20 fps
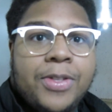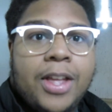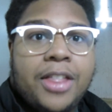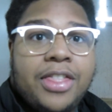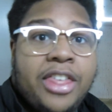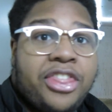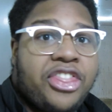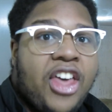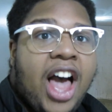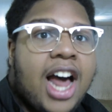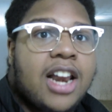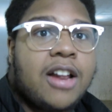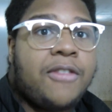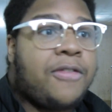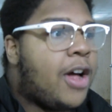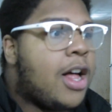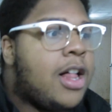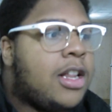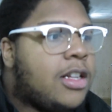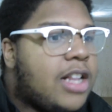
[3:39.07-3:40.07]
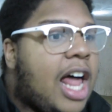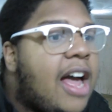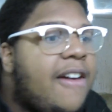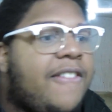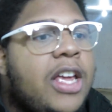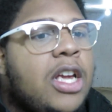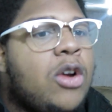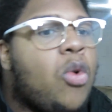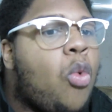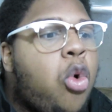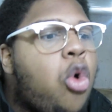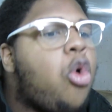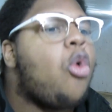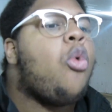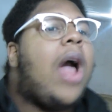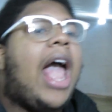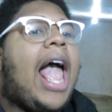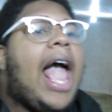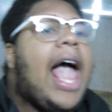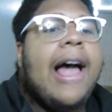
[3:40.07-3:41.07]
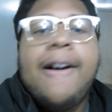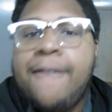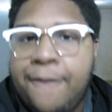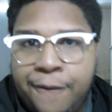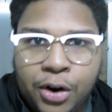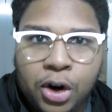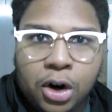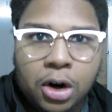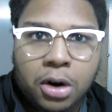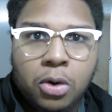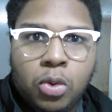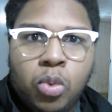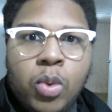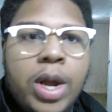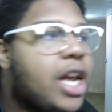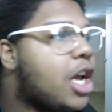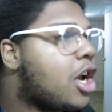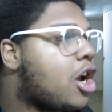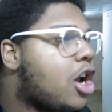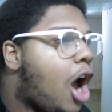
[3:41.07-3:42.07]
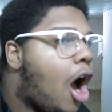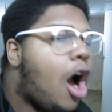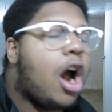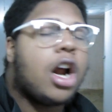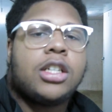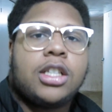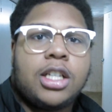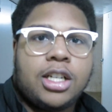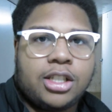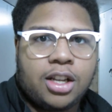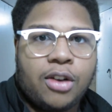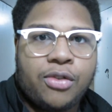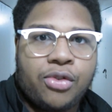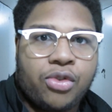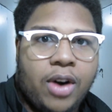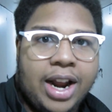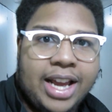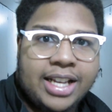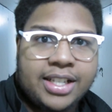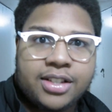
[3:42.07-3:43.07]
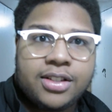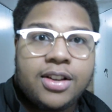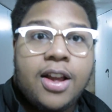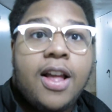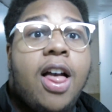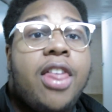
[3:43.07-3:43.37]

the thought of loving whoever, regardless of race.